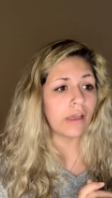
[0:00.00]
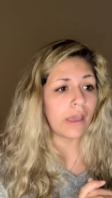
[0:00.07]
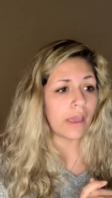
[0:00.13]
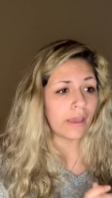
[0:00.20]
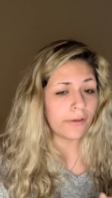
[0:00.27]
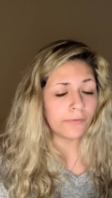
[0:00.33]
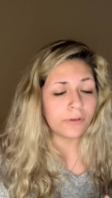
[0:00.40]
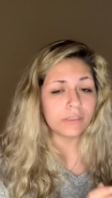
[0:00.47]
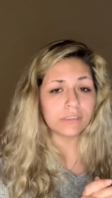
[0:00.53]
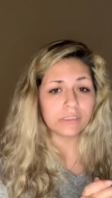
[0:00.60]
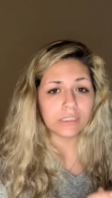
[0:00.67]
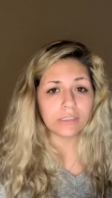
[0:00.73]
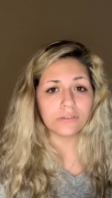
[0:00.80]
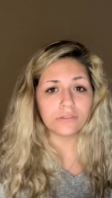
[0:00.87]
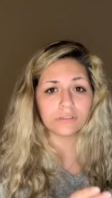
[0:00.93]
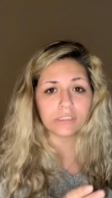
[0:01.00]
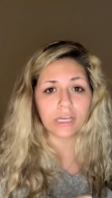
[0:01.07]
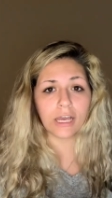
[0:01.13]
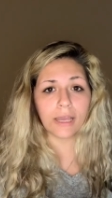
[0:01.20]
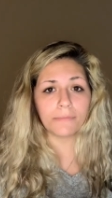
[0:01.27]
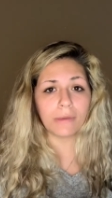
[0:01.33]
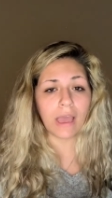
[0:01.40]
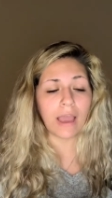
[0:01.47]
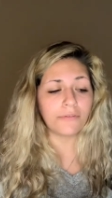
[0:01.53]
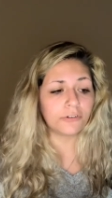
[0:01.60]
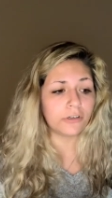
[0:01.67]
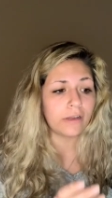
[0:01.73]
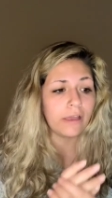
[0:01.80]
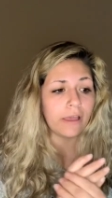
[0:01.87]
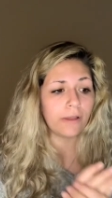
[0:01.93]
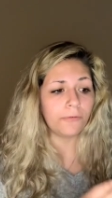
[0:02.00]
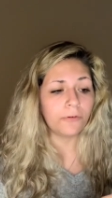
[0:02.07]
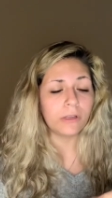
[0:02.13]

every single time after every